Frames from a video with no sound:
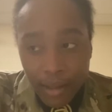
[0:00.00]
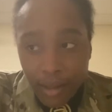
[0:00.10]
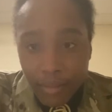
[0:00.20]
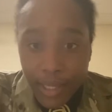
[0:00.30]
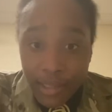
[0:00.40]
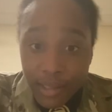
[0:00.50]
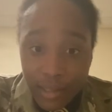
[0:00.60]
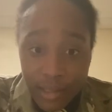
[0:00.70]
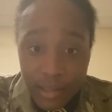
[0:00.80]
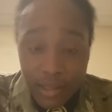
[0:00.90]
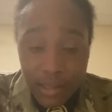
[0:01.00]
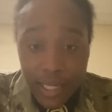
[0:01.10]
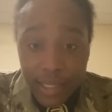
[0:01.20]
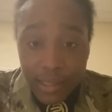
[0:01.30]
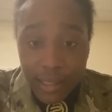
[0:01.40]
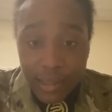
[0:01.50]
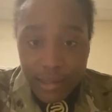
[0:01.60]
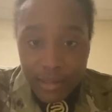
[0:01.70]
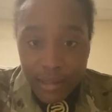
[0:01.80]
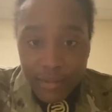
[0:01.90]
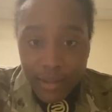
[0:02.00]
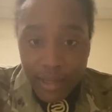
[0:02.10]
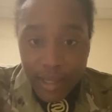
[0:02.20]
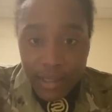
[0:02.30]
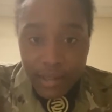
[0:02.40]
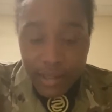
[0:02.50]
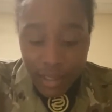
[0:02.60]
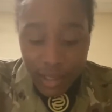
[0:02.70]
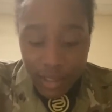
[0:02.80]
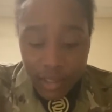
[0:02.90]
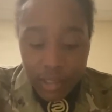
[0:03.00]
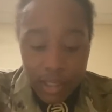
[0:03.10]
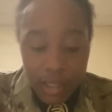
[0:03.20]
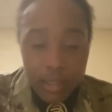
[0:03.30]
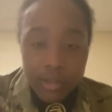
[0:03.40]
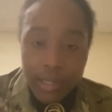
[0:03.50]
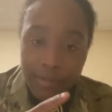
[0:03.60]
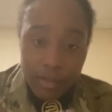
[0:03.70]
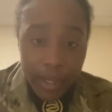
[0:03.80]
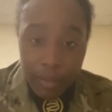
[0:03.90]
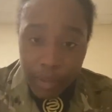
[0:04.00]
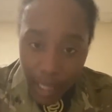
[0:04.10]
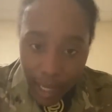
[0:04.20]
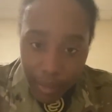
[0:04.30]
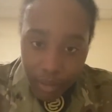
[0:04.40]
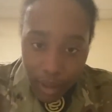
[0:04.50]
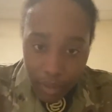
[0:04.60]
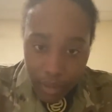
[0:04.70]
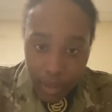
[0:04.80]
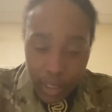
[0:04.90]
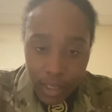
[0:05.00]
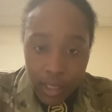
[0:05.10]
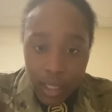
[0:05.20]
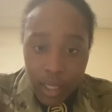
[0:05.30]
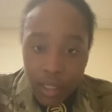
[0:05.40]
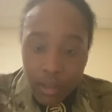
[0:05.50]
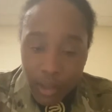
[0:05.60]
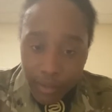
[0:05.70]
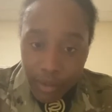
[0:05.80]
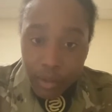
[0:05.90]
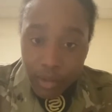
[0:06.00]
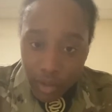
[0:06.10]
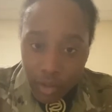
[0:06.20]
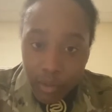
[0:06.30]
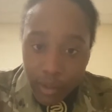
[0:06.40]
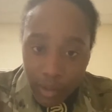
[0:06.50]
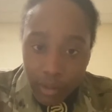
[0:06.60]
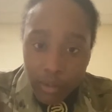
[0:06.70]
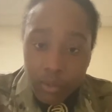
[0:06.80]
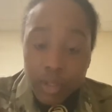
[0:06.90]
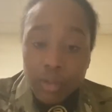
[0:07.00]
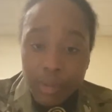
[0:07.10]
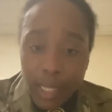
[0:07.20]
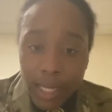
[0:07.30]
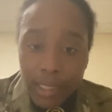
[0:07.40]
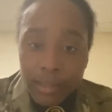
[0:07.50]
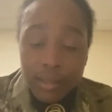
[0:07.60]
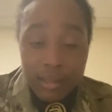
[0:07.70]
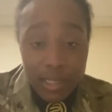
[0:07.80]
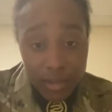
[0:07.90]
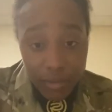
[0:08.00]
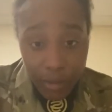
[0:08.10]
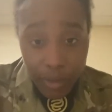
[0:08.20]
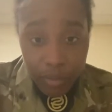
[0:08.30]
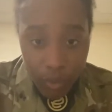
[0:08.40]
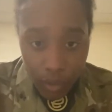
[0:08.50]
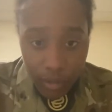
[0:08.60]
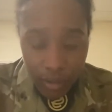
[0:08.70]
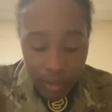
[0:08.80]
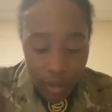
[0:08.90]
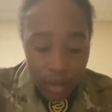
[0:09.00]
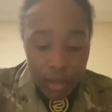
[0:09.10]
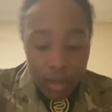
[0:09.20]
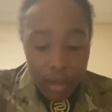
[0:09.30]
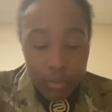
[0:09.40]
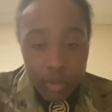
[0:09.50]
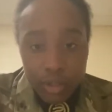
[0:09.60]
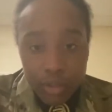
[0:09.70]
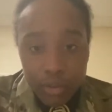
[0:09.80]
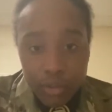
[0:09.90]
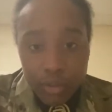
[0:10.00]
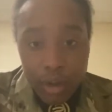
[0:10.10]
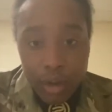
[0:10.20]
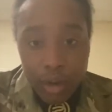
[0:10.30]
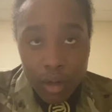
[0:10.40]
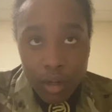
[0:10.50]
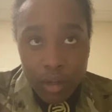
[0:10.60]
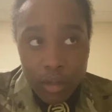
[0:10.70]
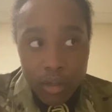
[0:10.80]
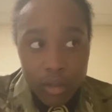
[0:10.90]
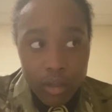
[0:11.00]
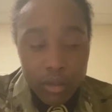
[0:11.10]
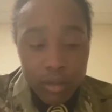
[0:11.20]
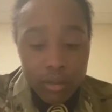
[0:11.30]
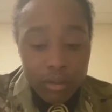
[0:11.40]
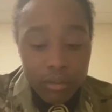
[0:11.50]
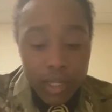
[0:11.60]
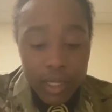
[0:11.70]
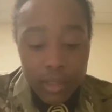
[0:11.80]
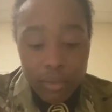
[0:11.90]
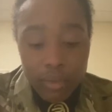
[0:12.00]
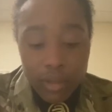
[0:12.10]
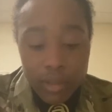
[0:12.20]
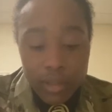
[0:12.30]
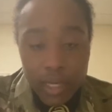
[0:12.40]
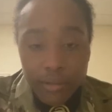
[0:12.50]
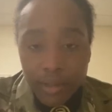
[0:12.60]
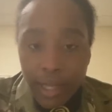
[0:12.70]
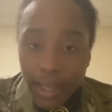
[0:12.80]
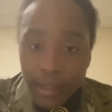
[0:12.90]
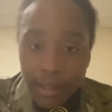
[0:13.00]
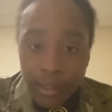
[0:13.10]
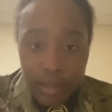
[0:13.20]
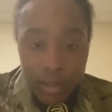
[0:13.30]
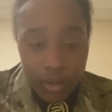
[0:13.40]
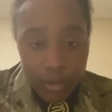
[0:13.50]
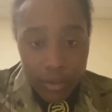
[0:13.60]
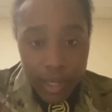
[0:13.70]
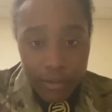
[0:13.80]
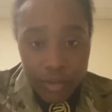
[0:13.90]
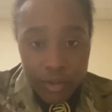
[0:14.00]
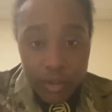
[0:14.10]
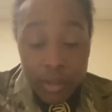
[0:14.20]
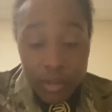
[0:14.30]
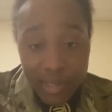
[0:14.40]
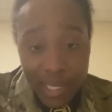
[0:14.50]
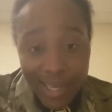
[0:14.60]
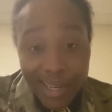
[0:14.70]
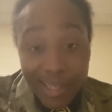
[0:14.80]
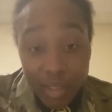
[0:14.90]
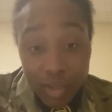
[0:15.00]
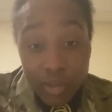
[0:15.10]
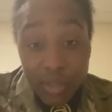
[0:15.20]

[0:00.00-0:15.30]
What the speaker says: pay attention to the techniques and stuff that they teach. You have to know how to plot properly. You have to know what you're doing when you're plotting, because that's very important. When you are plotting your points, after that, you have to understand how to shoot your